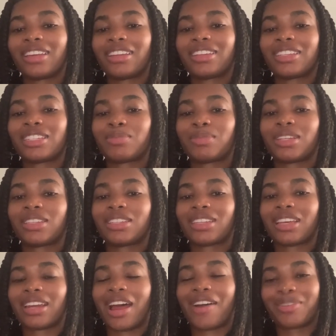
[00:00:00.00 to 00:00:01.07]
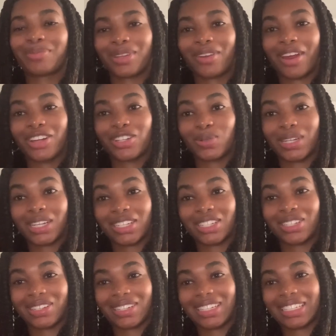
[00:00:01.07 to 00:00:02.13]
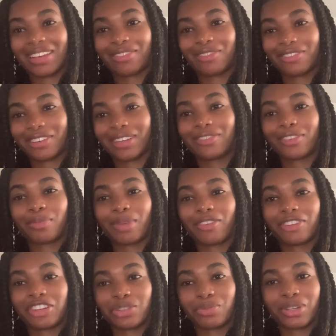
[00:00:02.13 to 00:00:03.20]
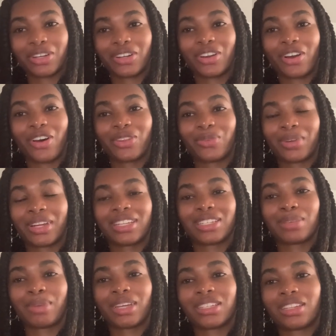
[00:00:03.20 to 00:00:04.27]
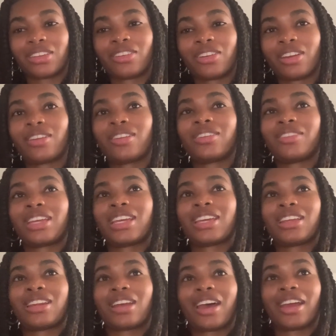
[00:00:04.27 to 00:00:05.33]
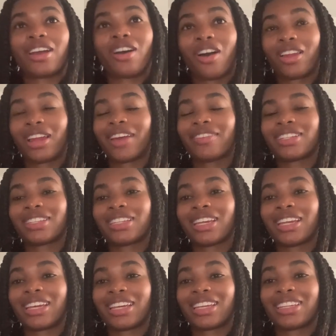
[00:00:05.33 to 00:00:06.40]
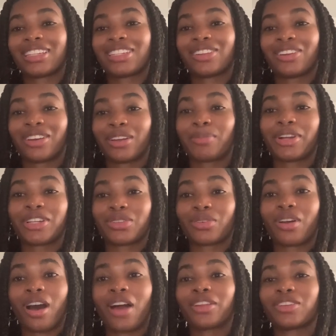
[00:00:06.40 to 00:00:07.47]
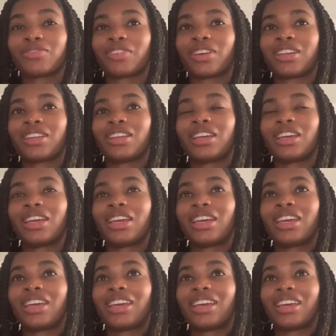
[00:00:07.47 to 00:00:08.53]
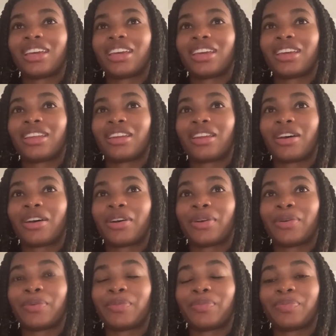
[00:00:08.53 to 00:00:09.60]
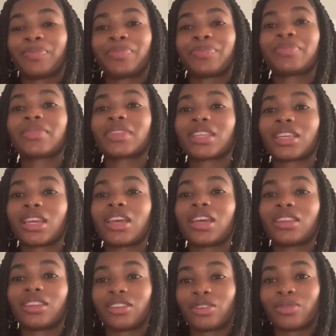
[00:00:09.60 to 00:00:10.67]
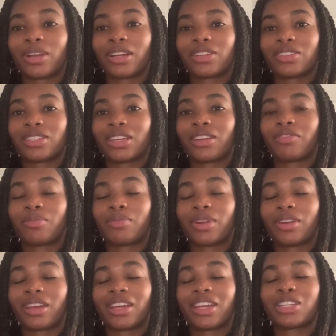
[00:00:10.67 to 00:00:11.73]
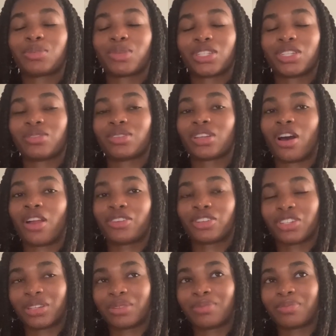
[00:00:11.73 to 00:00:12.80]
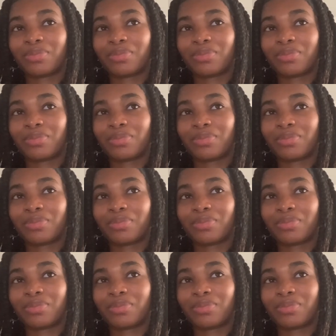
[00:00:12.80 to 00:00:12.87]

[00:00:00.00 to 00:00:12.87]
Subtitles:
this means that I will be graduating student debt free from my freshman year all the way into my senior year. And all I have to thank is the Commercial College Fund and the Directors Guild of America HBCU Scholarship.